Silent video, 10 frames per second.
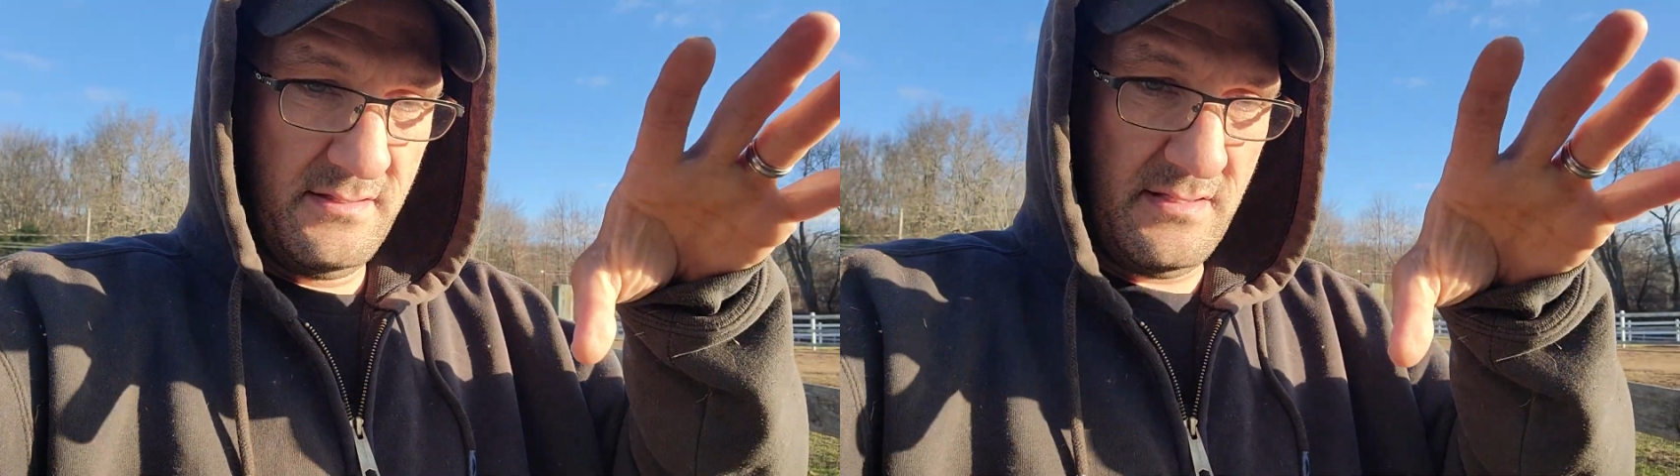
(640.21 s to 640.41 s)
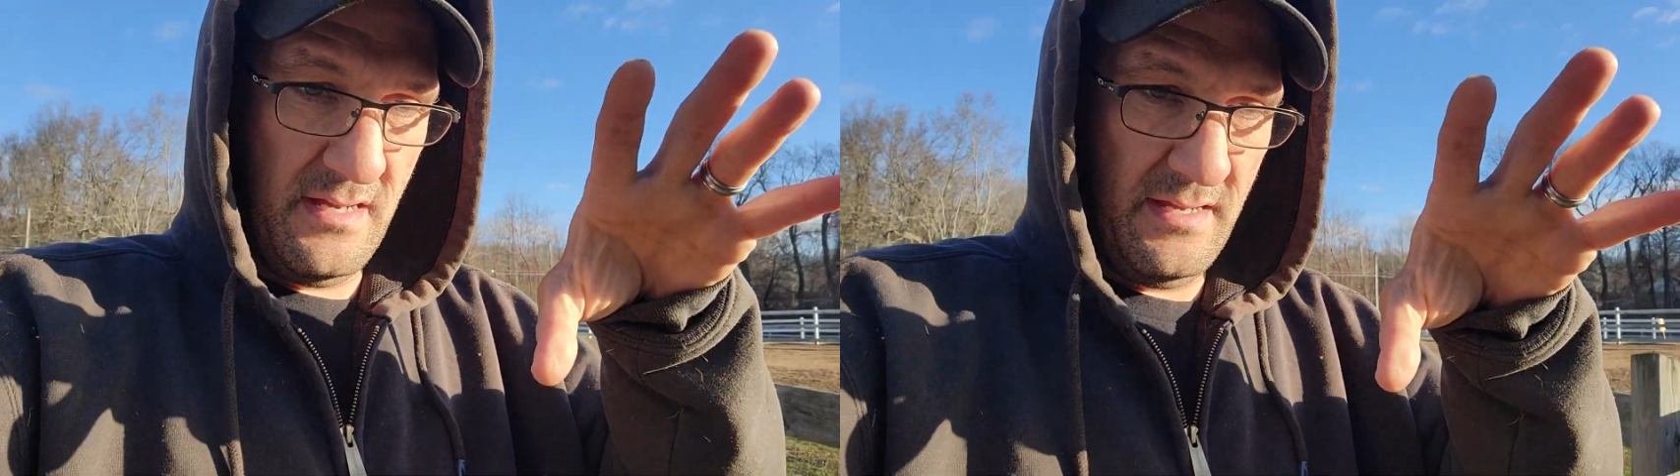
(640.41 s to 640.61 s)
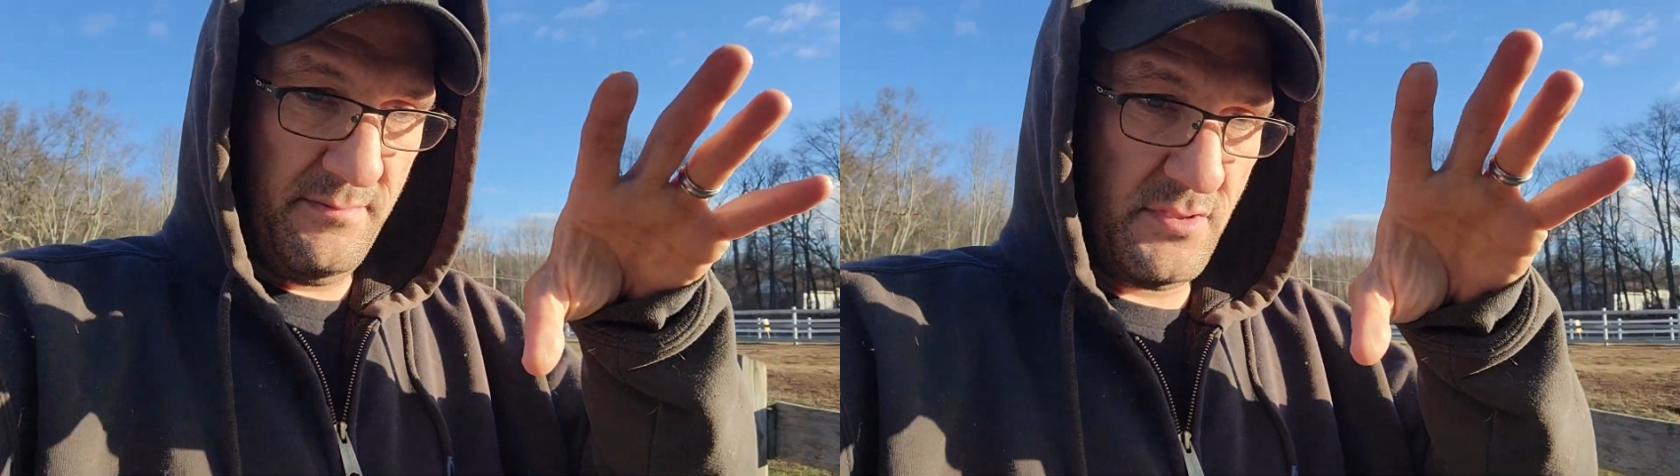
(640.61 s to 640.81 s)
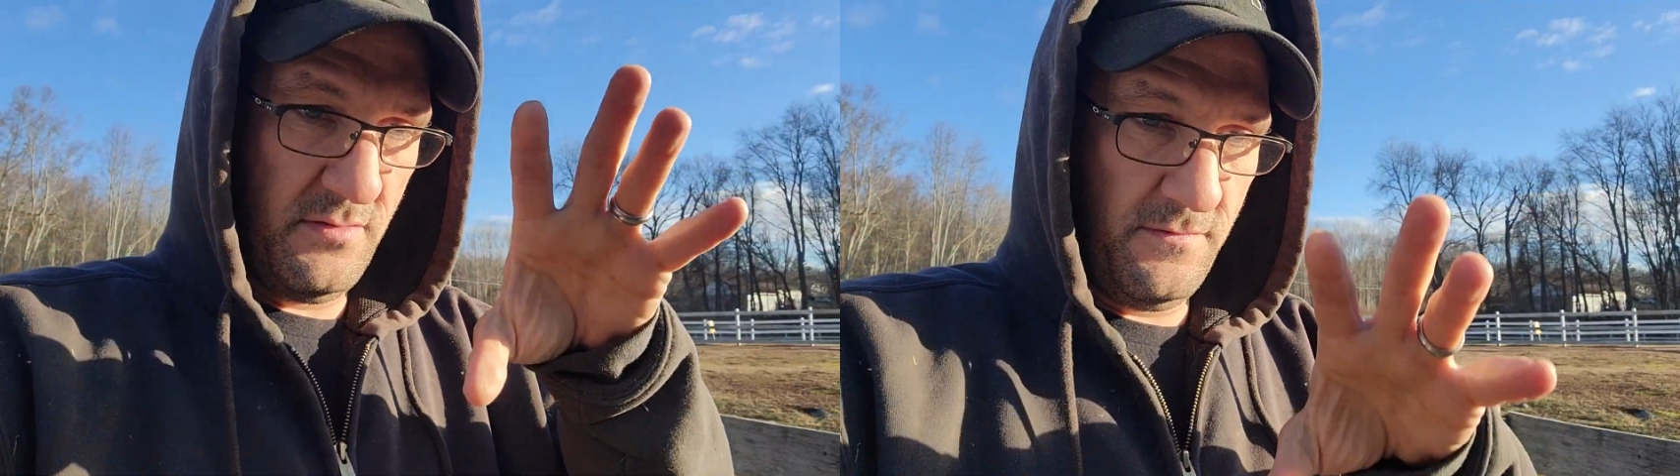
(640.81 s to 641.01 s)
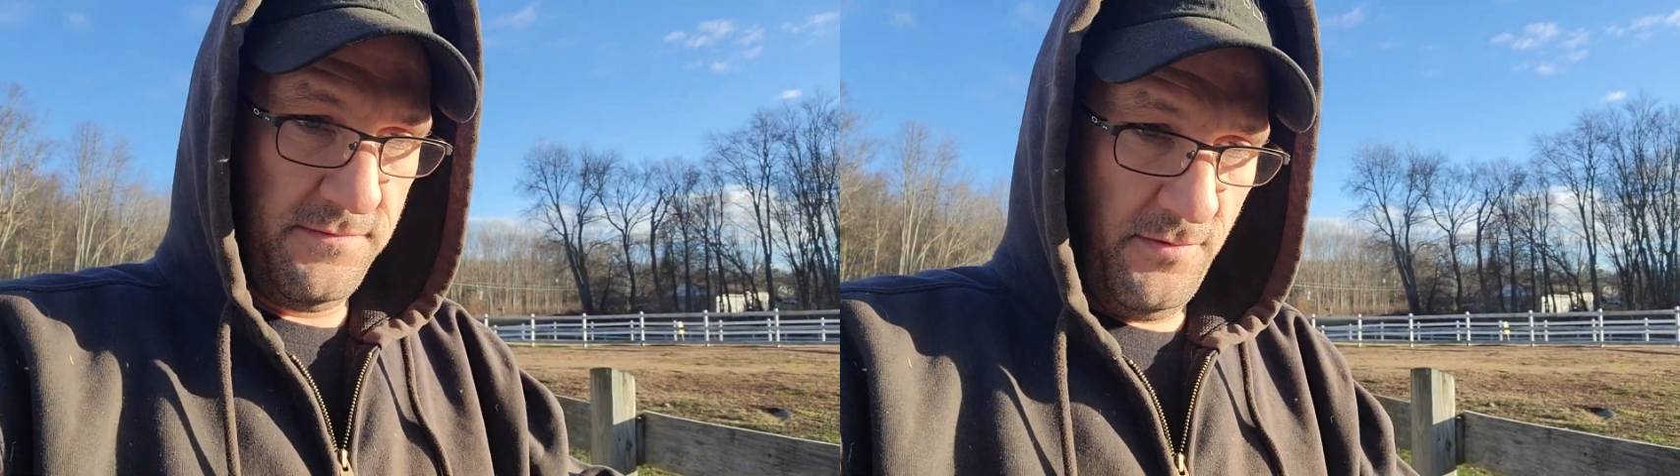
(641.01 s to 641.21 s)
times
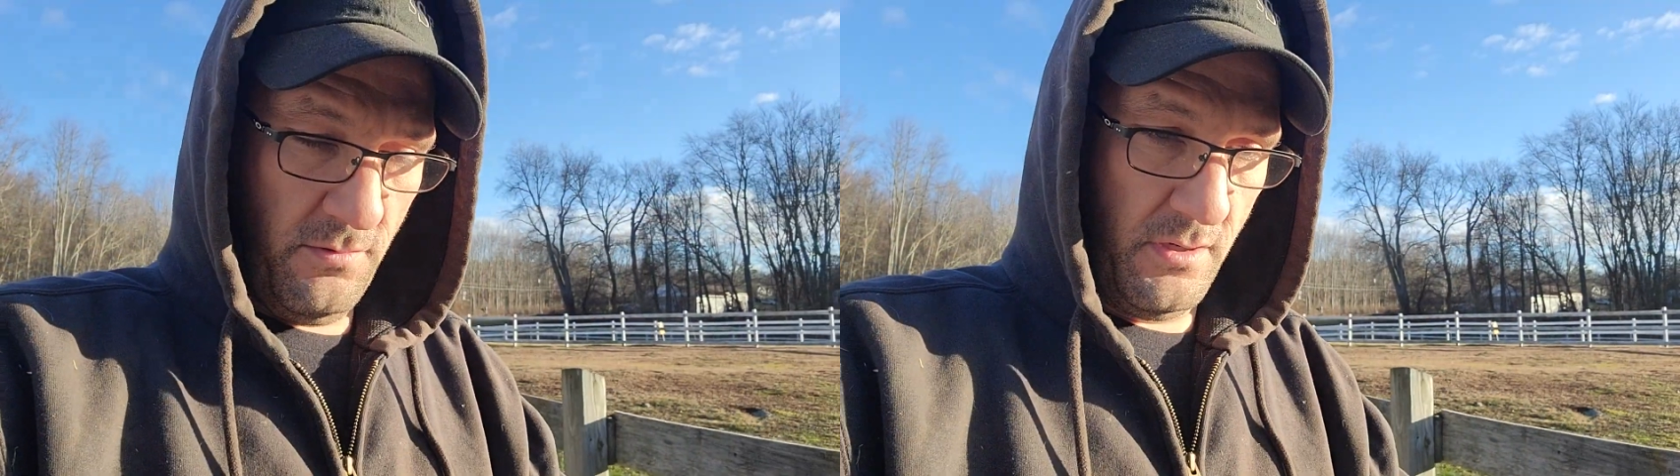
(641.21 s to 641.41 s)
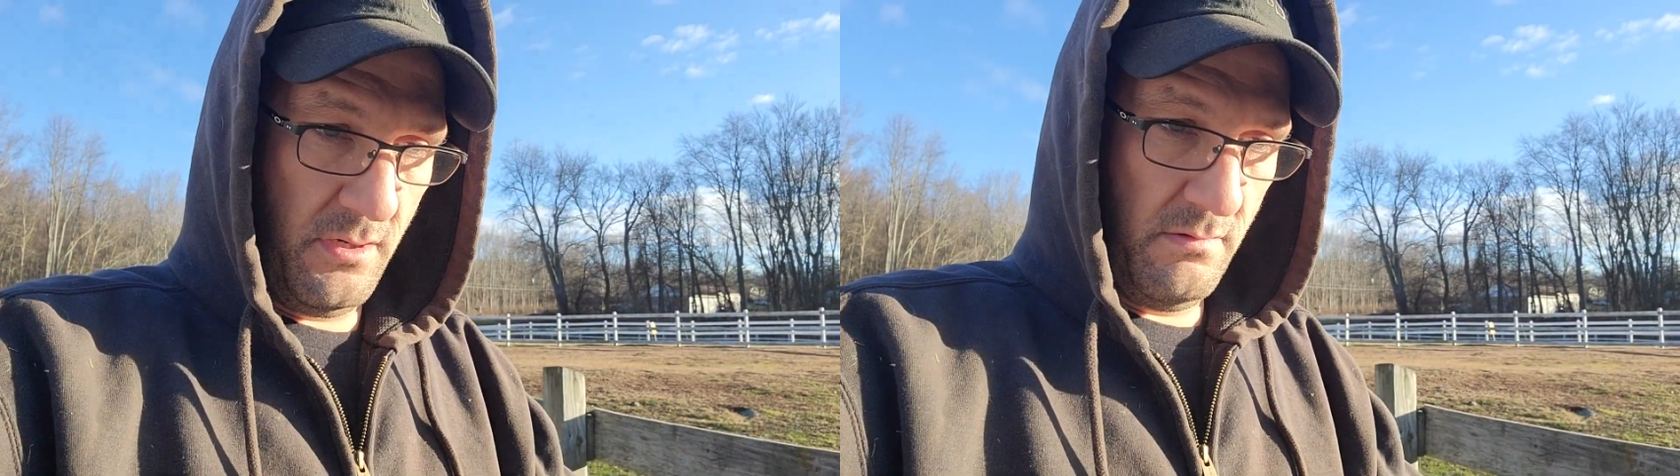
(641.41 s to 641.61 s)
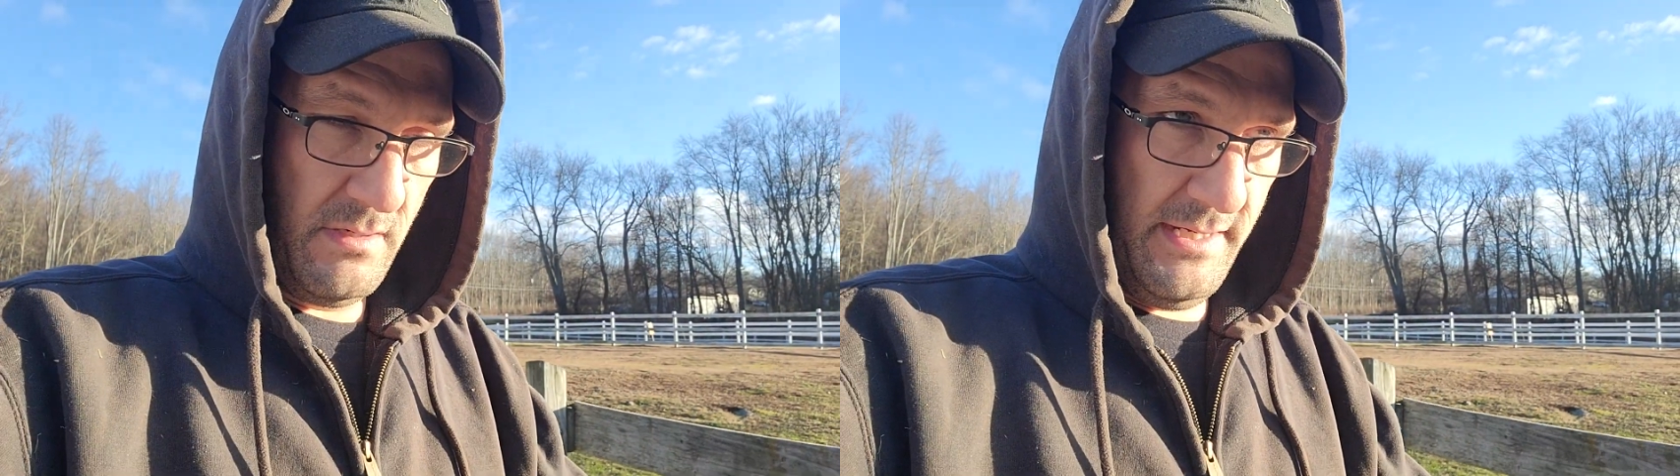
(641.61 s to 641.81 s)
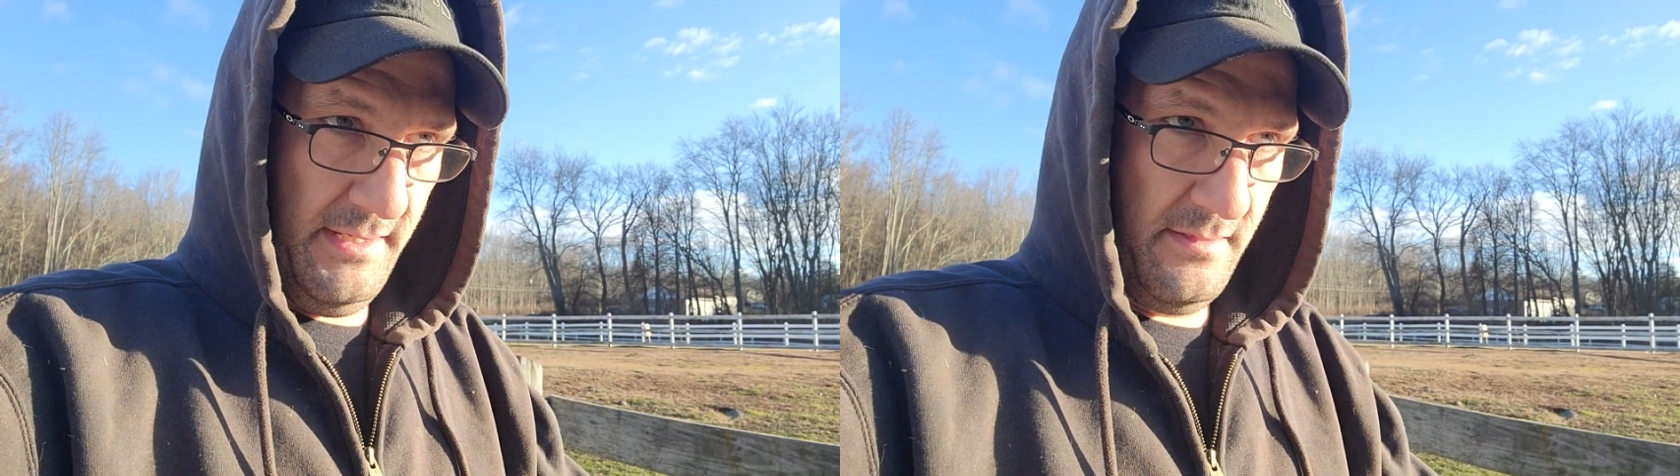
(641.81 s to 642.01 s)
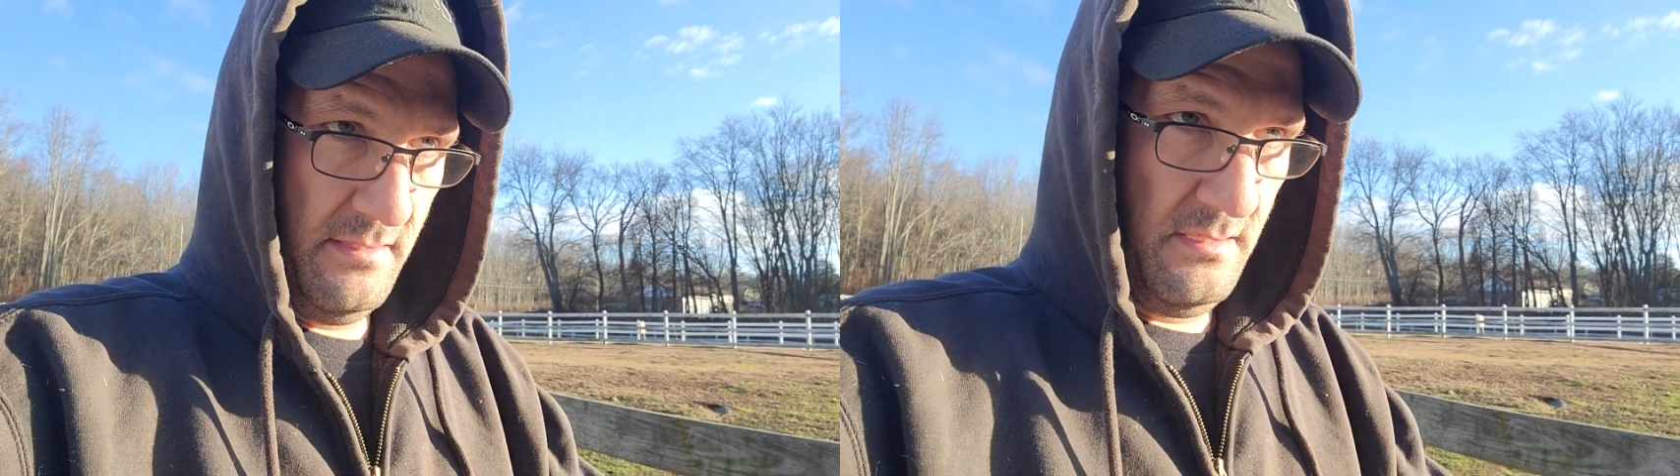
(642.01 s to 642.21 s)
four, right?